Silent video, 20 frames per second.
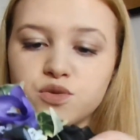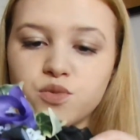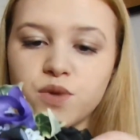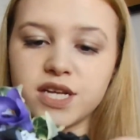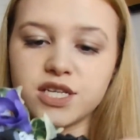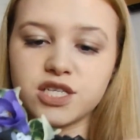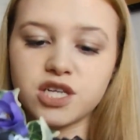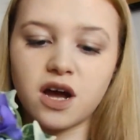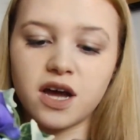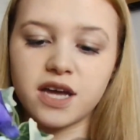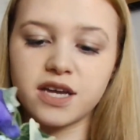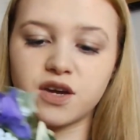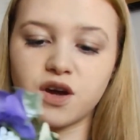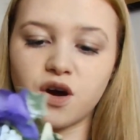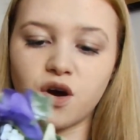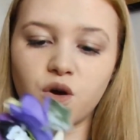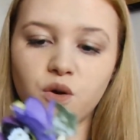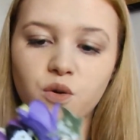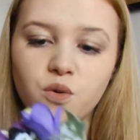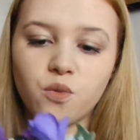which I
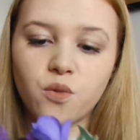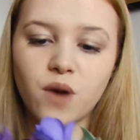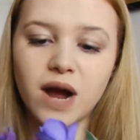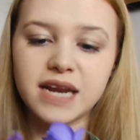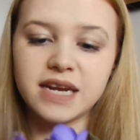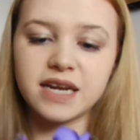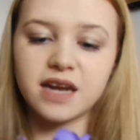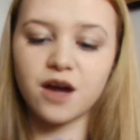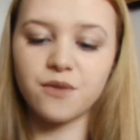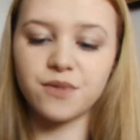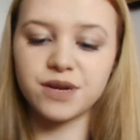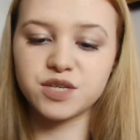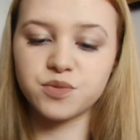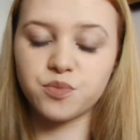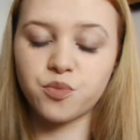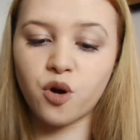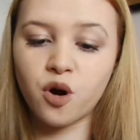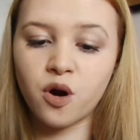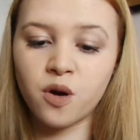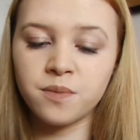got when I went to
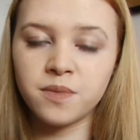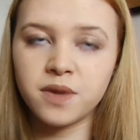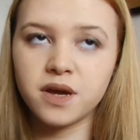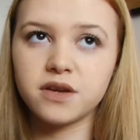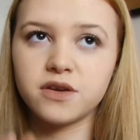prom,